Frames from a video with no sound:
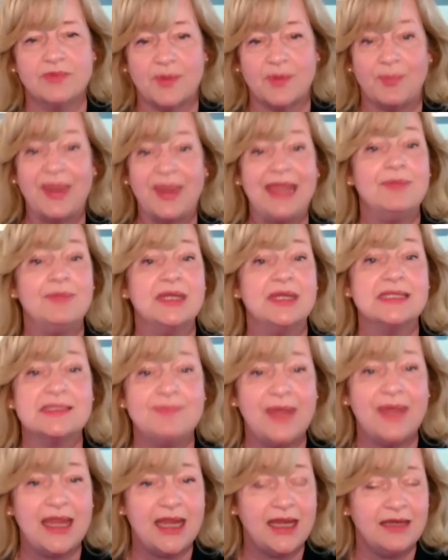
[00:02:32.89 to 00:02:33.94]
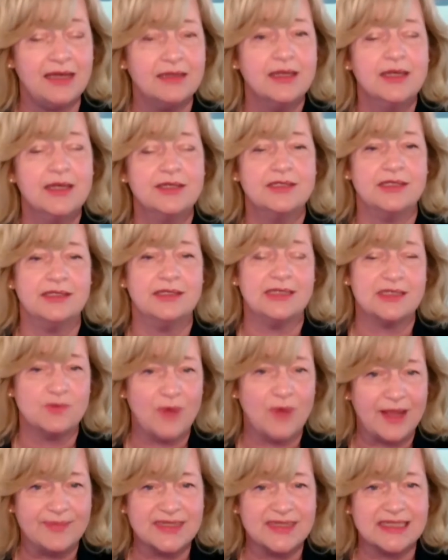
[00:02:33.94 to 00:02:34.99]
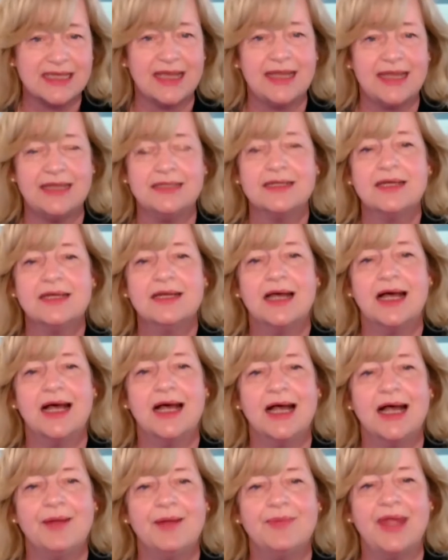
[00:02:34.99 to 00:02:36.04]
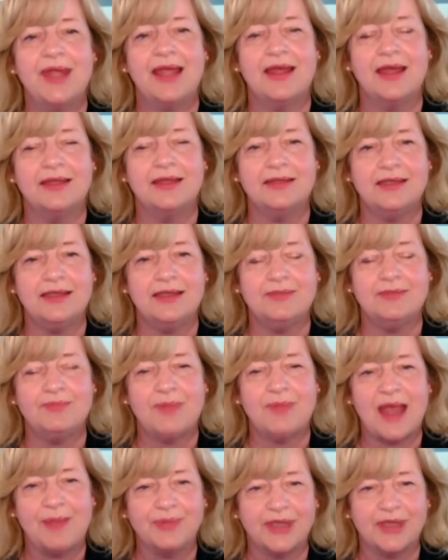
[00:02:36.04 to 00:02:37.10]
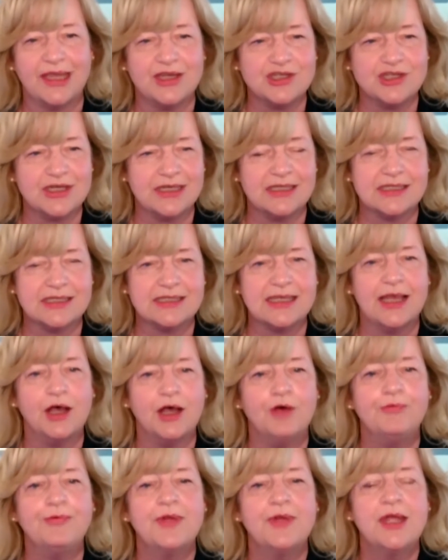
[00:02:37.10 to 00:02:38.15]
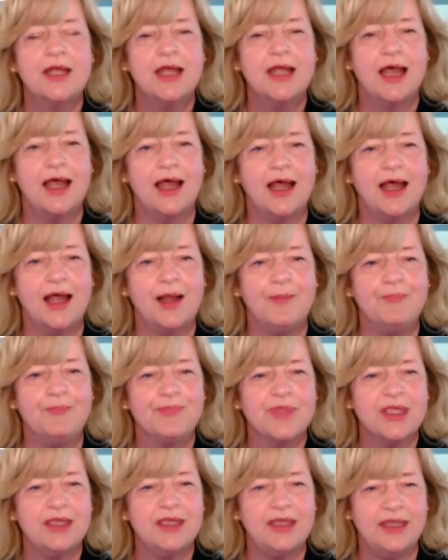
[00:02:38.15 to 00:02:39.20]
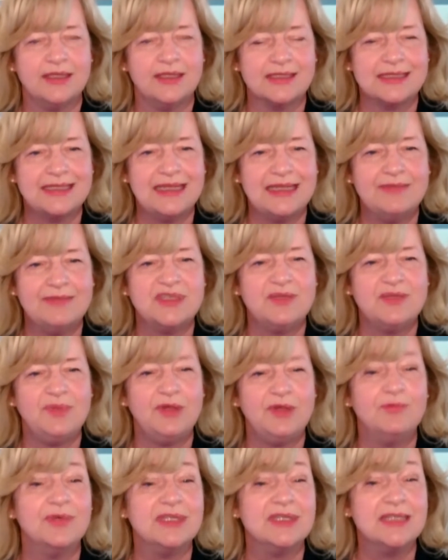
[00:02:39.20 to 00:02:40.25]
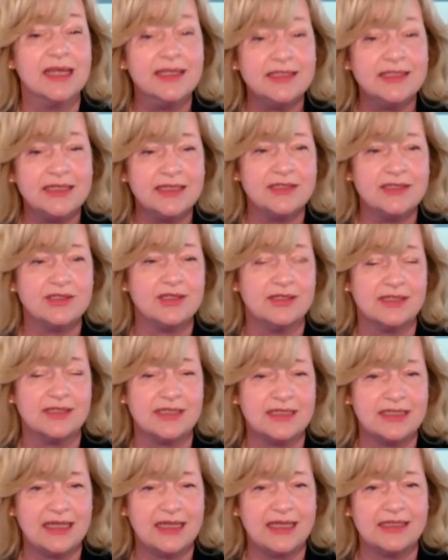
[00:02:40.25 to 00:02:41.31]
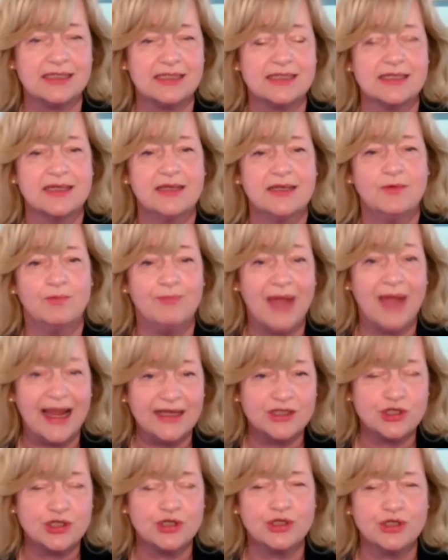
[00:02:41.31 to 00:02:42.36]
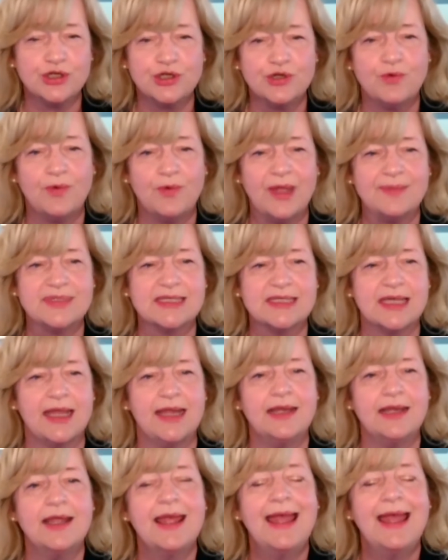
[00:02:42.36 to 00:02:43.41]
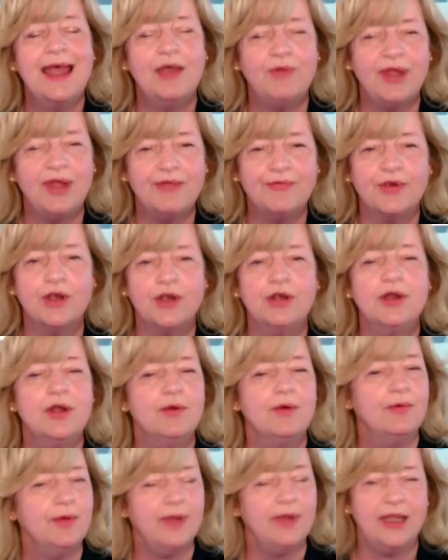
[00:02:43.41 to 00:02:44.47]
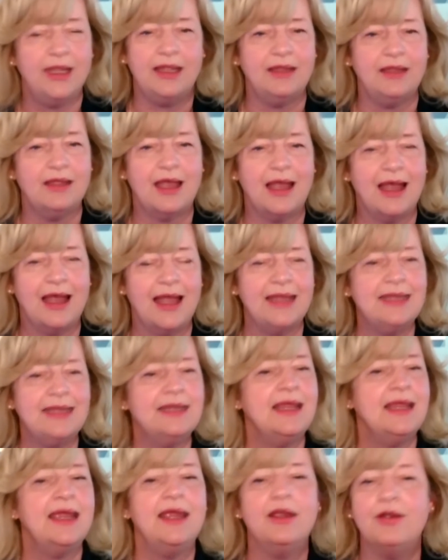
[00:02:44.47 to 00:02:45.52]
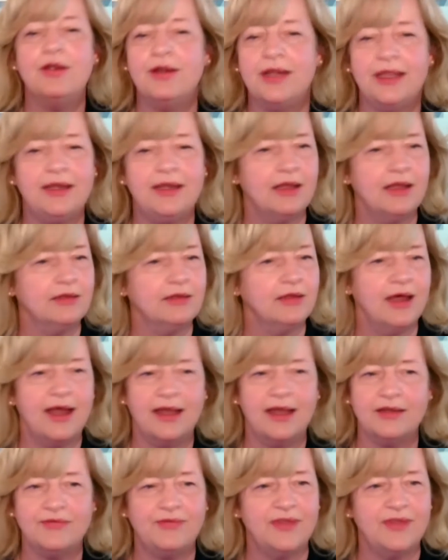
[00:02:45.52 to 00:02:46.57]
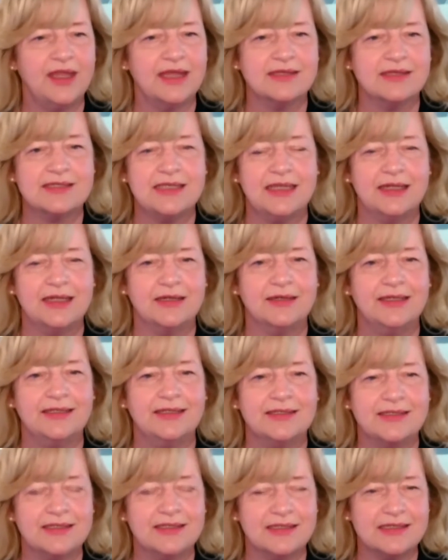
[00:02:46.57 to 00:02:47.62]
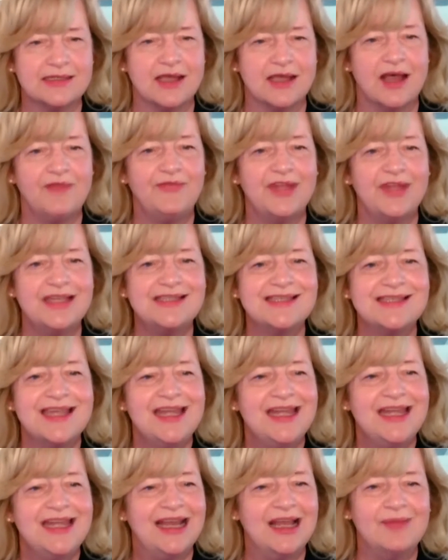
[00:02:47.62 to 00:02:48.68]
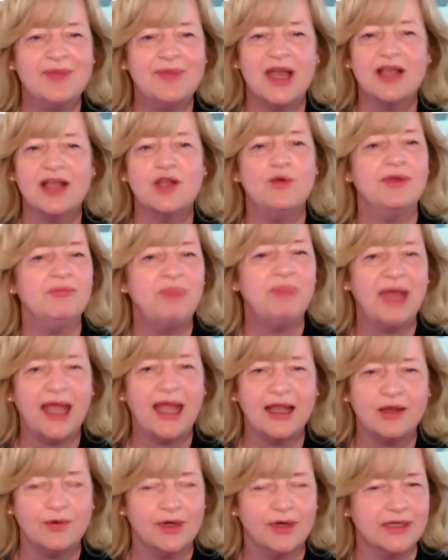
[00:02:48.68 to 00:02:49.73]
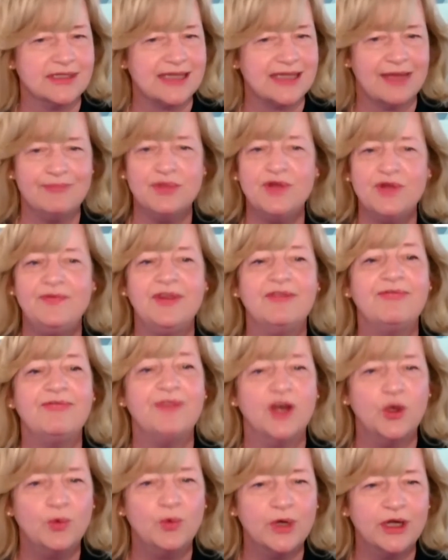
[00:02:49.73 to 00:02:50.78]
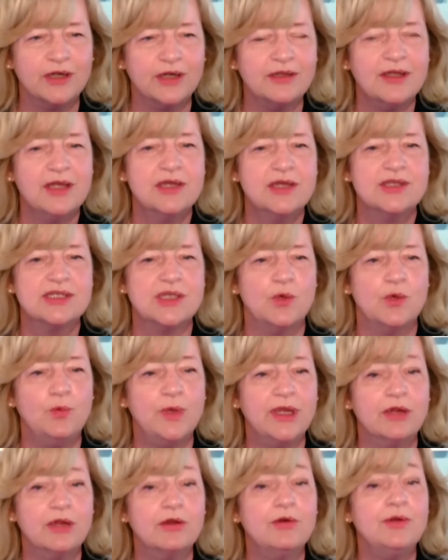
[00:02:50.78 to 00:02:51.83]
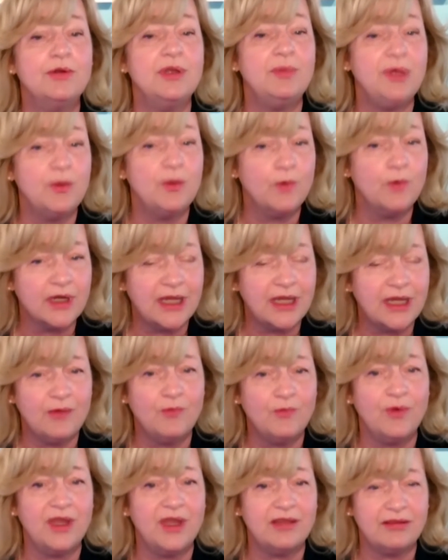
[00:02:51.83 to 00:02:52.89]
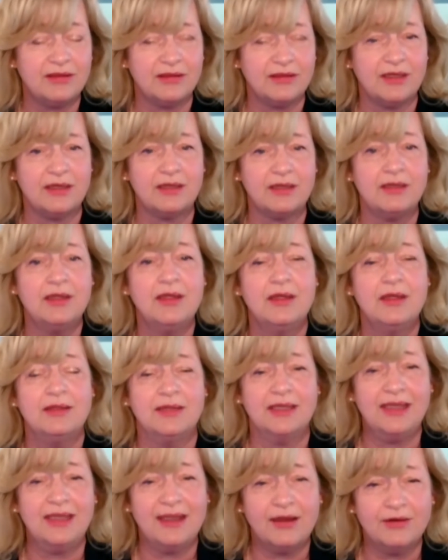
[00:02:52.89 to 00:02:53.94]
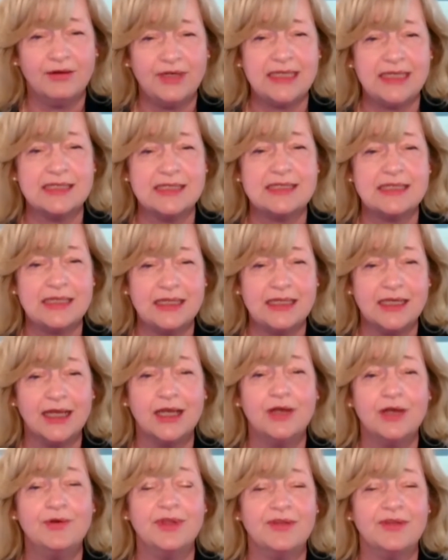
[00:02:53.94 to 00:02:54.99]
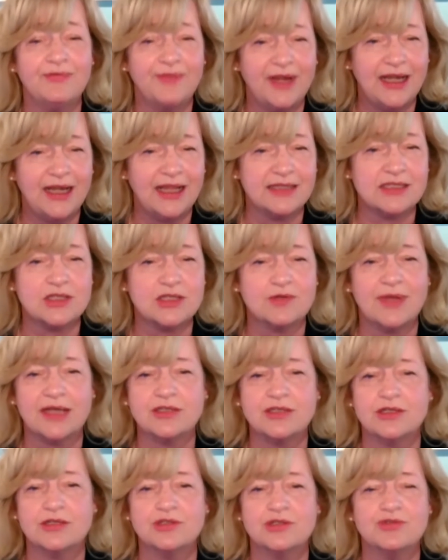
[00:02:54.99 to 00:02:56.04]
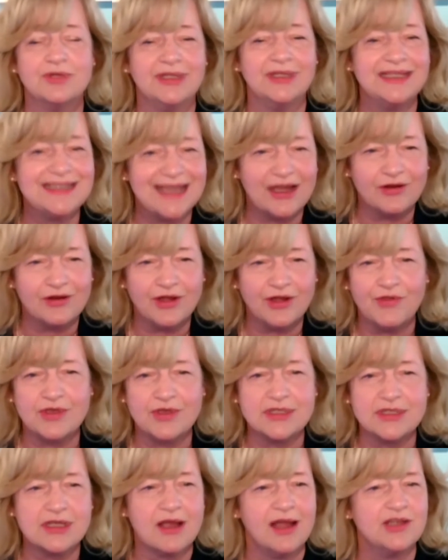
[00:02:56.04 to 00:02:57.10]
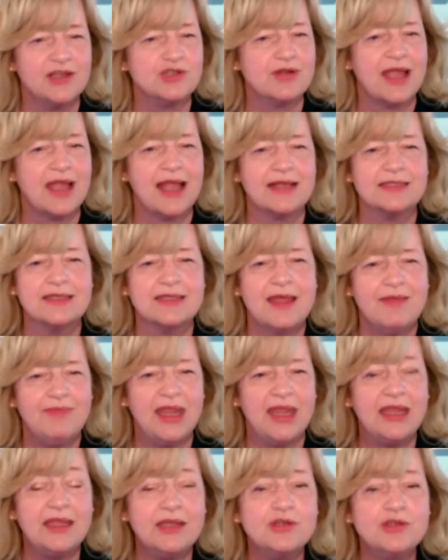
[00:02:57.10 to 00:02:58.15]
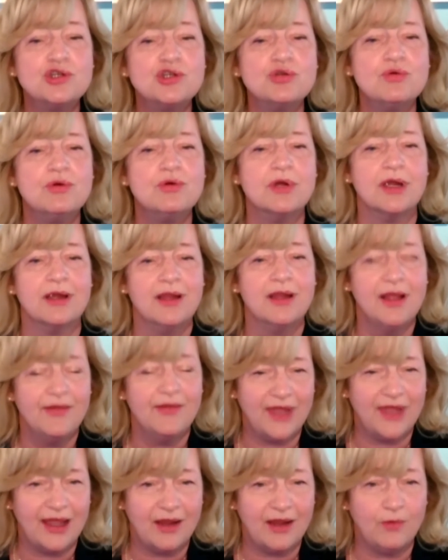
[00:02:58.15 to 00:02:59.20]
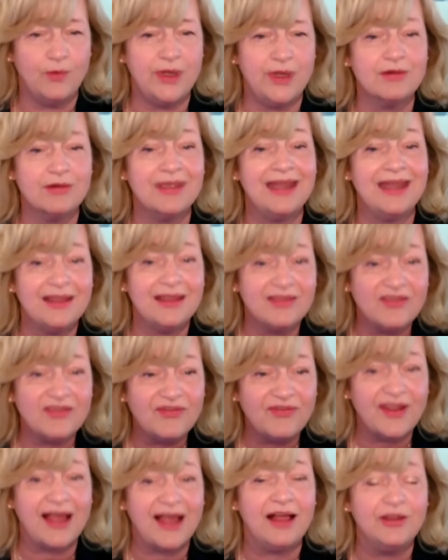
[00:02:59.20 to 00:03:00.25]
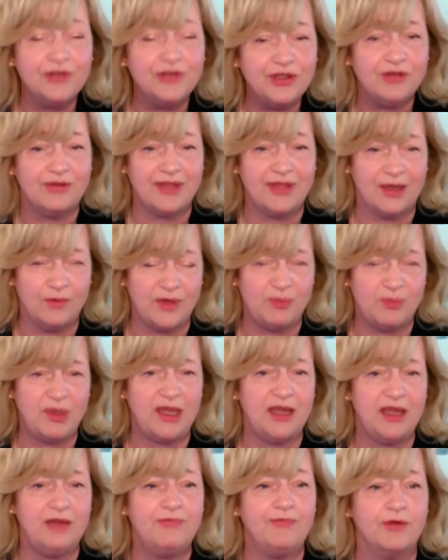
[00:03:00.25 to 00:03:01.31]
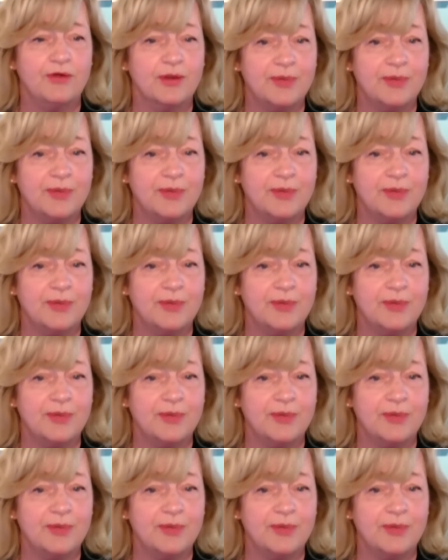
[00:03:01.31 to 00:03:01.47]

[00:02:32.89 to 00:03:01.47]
payments made to this website and the application itself. It seemed to be redundant to the state's My Turn website. However, I inherited a lot of things here into this office, and I'm not going backwards. I'm moving forward. So we are going to be working with the county CEO and the finance director, drilling down on those contracts, making sure that we are getting the value that we pay for,